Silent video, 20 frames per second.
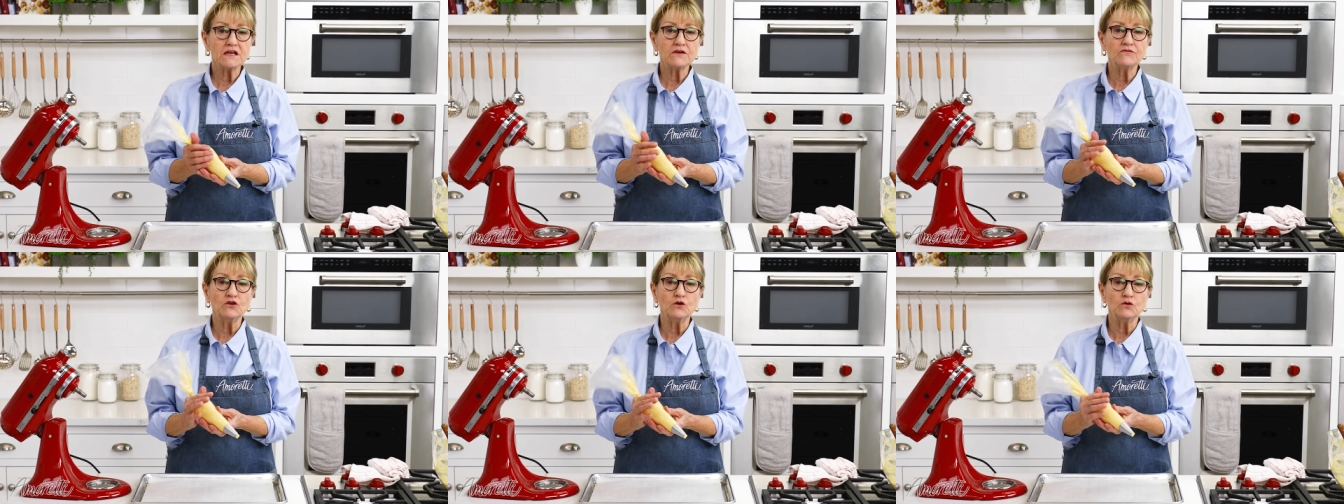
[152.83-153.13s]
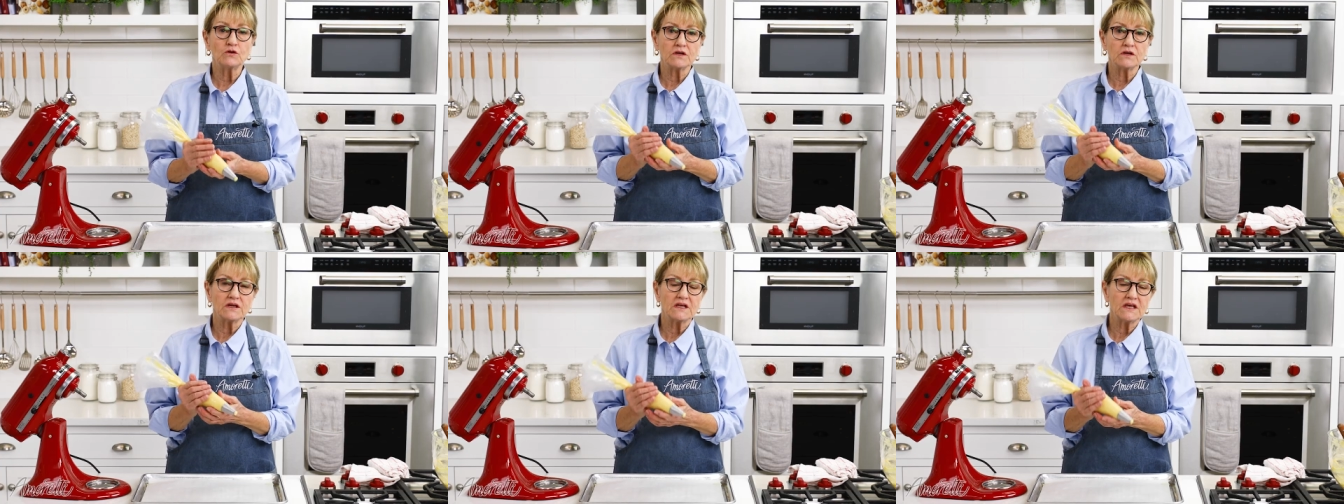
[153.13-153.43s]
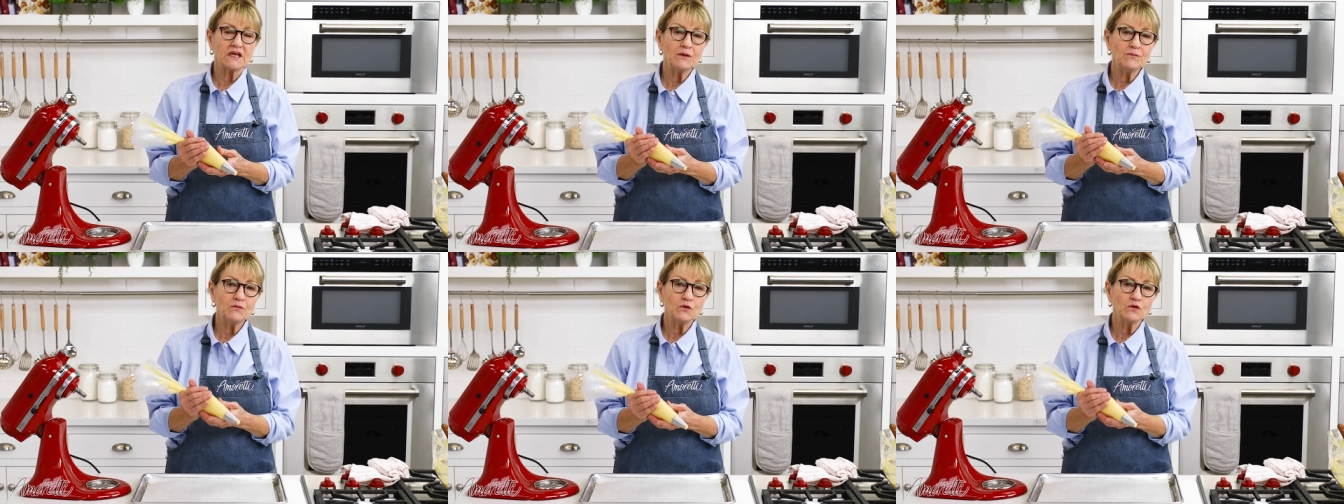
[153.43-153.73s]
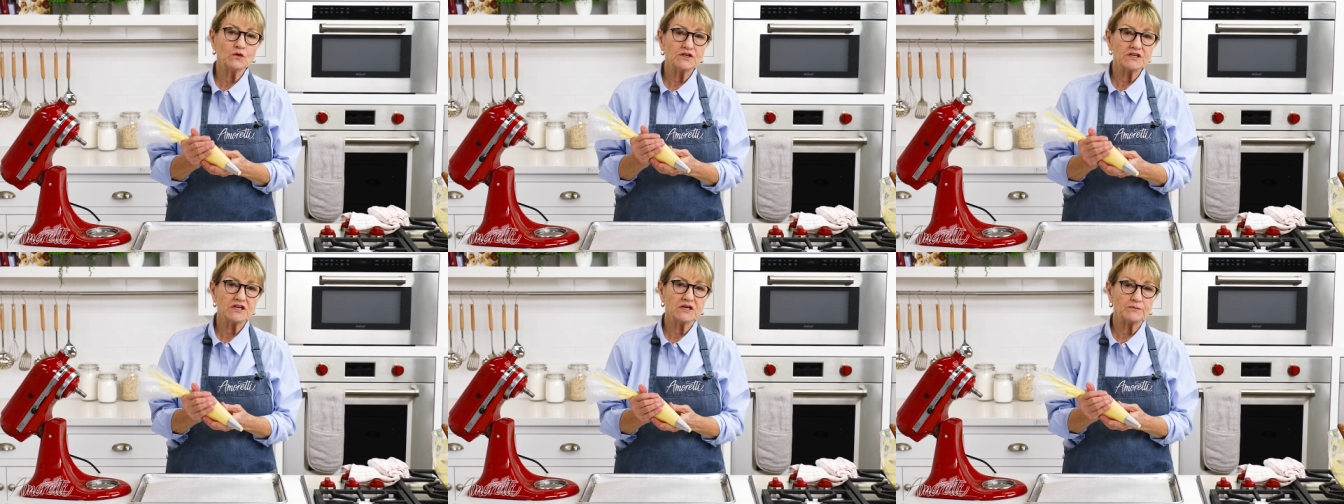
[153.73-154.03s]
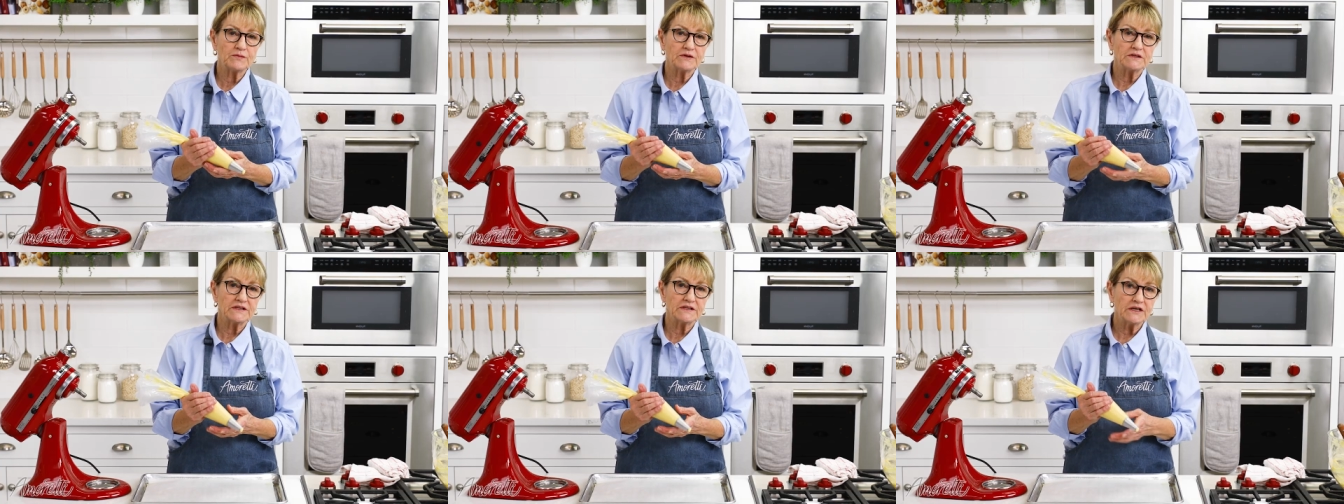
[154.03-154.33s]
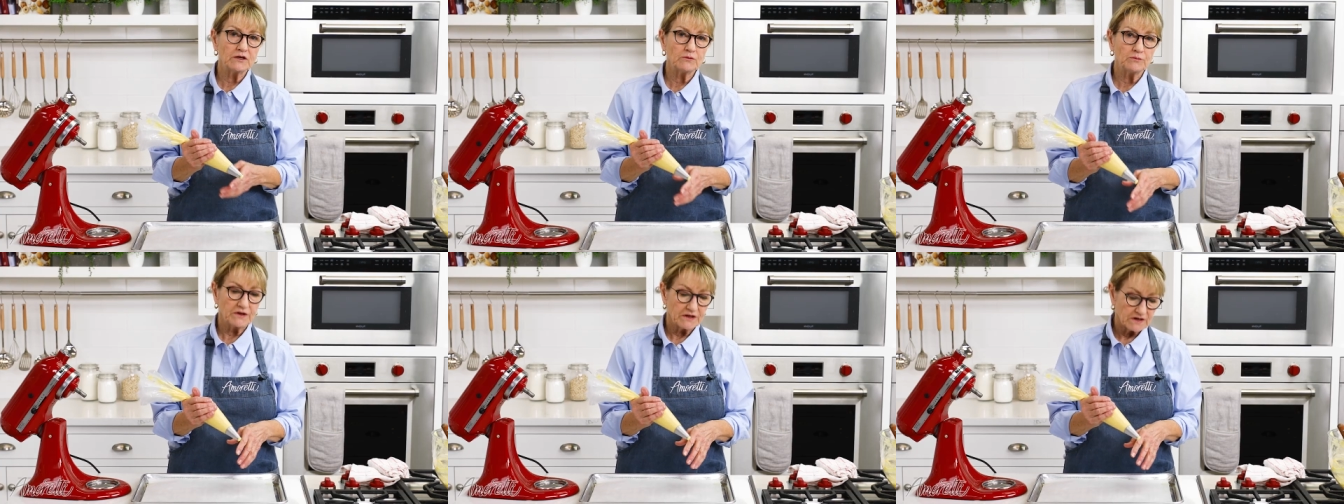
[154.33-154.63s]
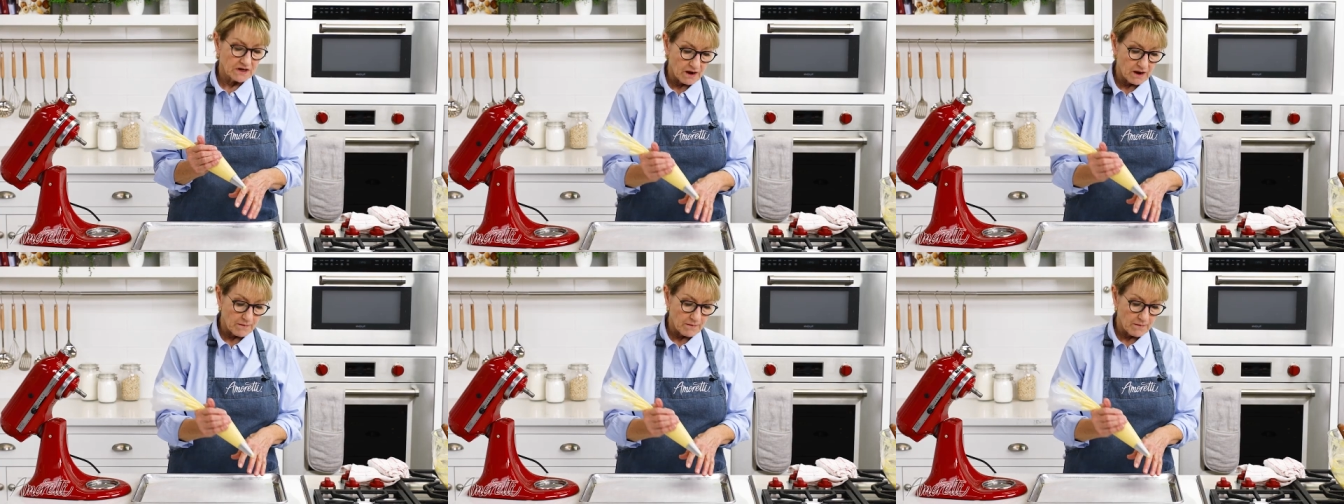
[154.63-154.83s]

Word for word: if you can keep your tip a little bit